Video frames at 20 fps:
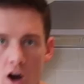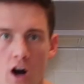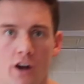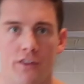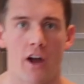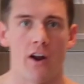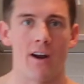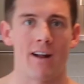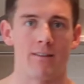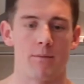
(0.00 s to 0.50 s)
I
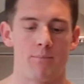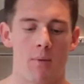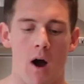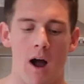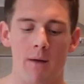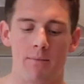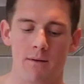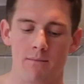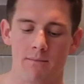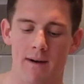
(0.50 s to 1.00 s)
don't have a
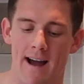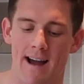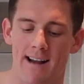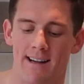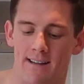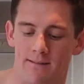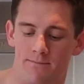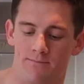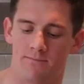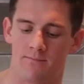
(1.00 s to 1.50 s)
piping
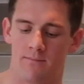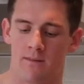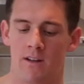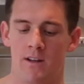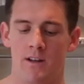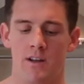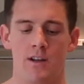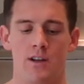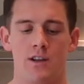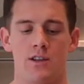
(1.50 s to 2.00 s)
bag,
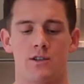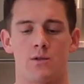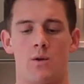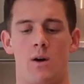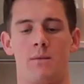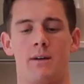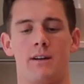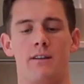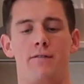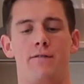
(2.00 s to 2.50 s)
so
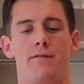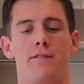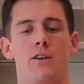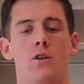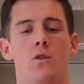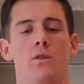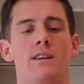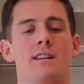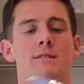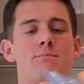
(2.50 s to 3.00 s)
I'm going to
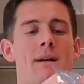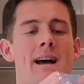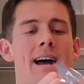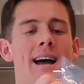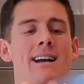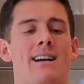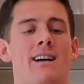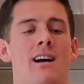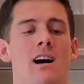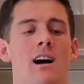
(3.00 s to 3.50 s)
fill this
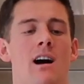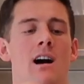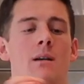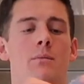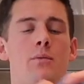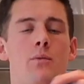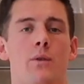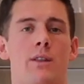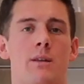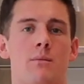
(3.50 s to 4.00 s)
bag
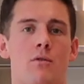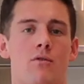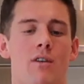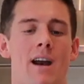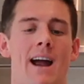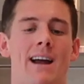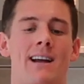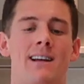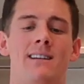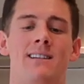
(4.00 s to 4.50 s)
up with the
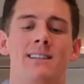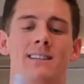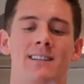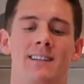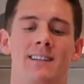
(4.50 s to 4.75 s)
meringue,